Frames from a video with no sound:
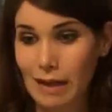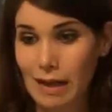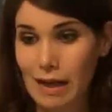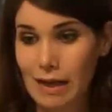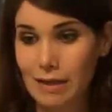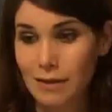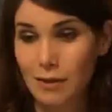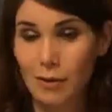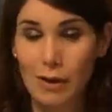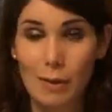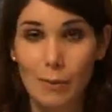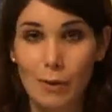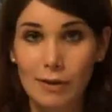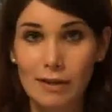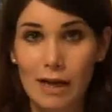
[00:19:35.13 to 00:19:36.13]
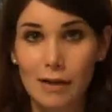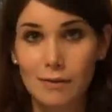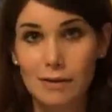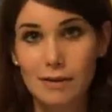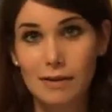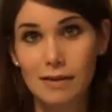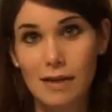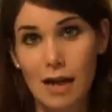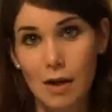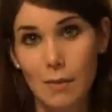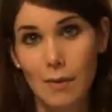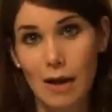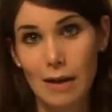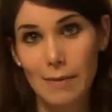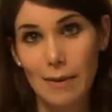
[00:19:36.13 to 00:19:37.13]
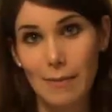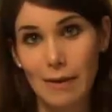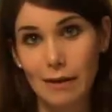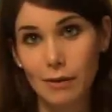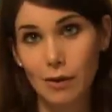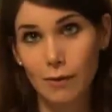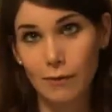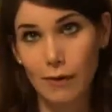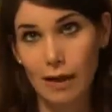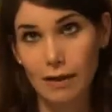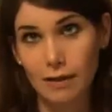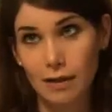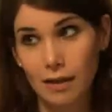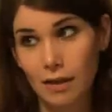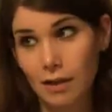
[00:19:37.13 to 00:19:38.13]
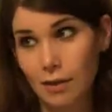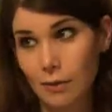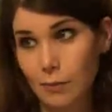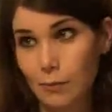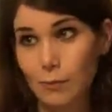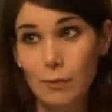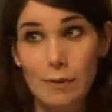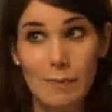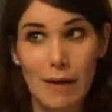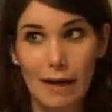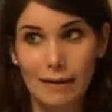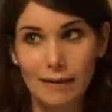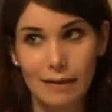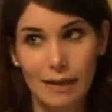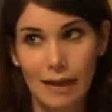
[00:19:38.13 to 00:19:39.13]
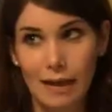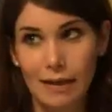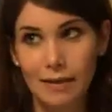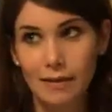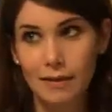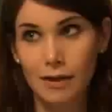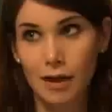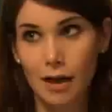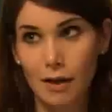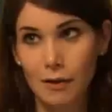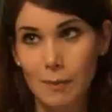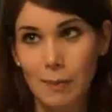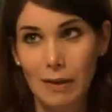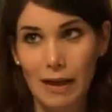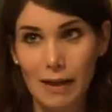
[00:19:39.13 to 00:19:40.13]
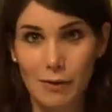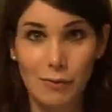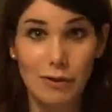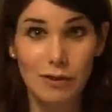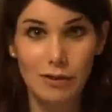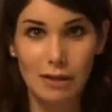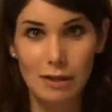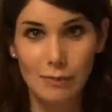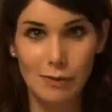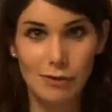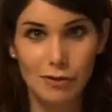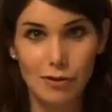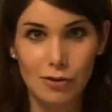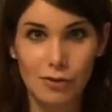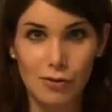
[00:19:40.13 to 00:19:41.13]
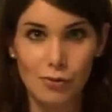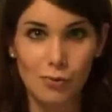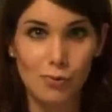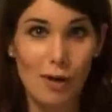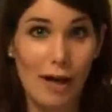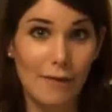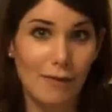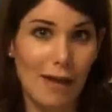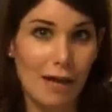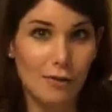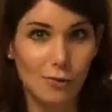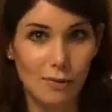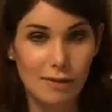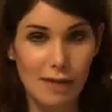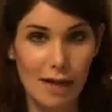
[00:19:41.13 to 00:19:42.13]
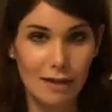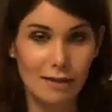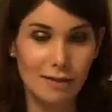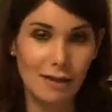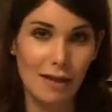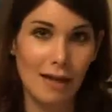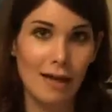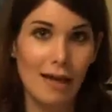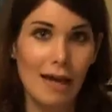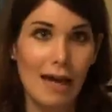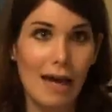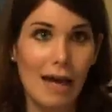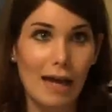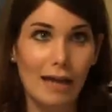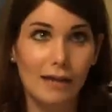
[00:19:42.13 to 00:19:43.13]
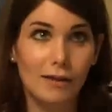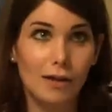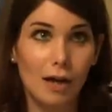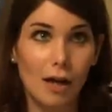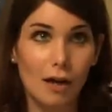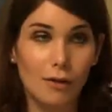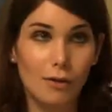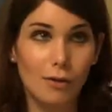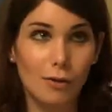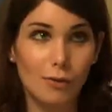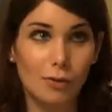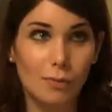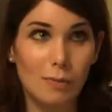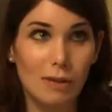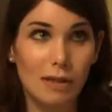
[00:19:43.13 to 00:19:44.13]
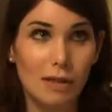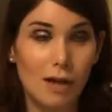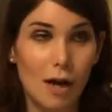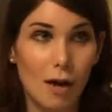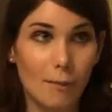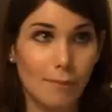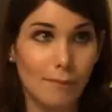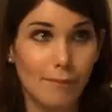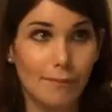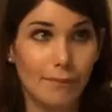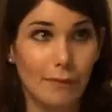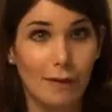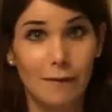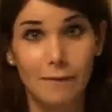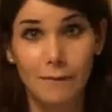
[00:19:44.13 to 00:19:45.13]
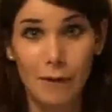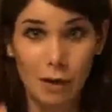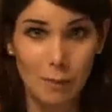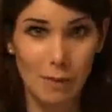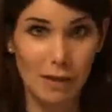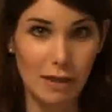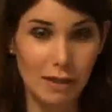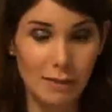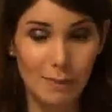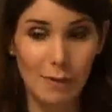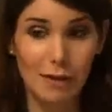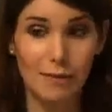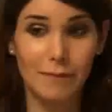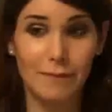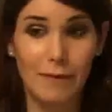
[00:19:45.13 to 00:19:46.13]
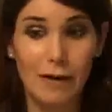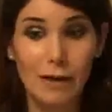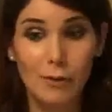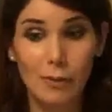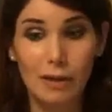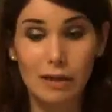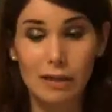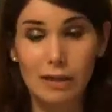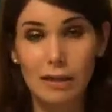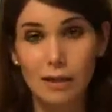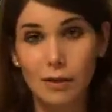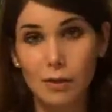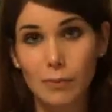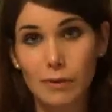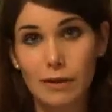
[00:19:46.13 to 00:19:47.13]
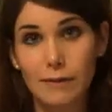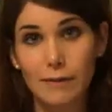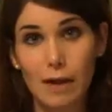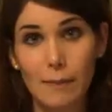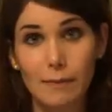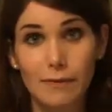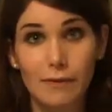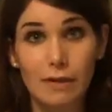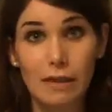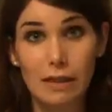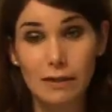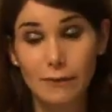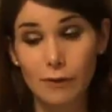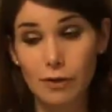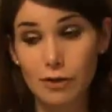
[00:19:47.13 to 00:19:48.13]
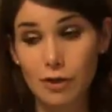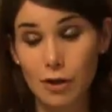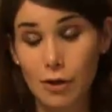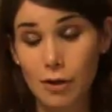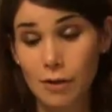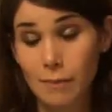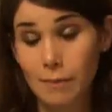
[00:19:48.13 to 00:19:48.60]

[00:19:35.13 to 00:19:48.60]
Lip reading: And, you know, it worked out. This is how I met my girlfriend. We met, and the plan originally was just to have casual sex and, you know, to be fuck buddies, but very quickly, you know, we developed feelings for each other.